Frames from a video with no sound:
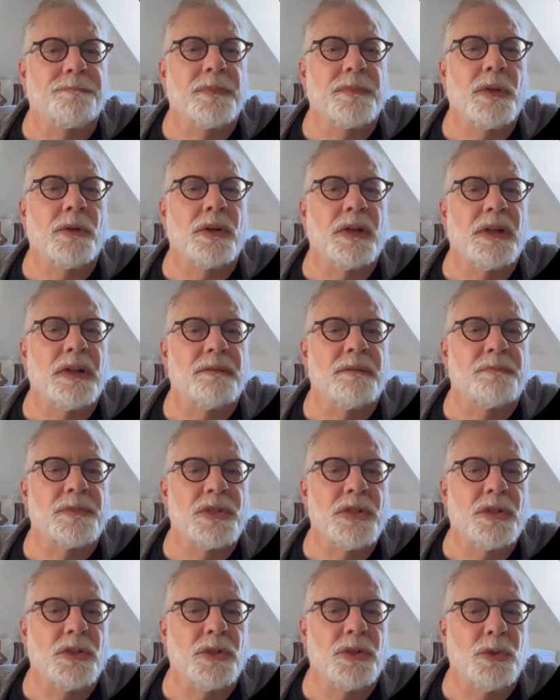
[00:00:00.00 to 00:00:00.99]
Okay,
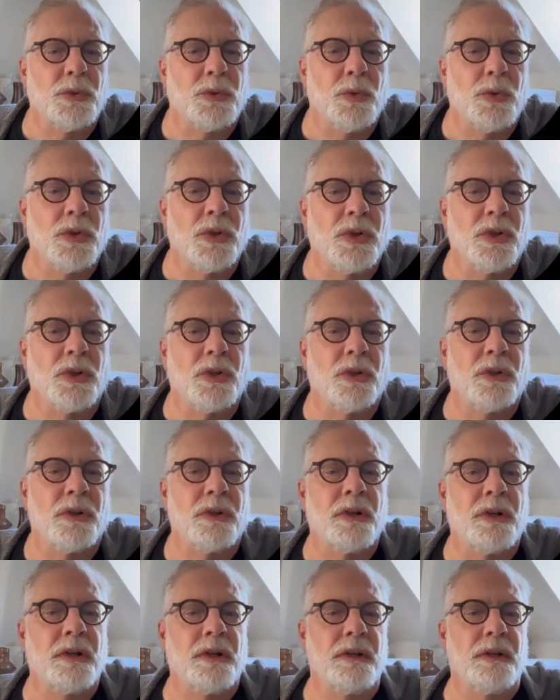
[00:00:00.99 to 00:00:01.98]
so
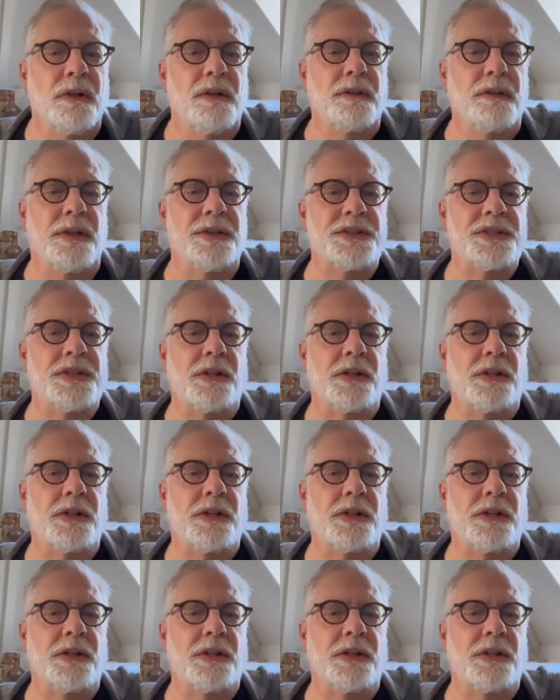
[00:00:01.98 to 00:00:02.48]
let's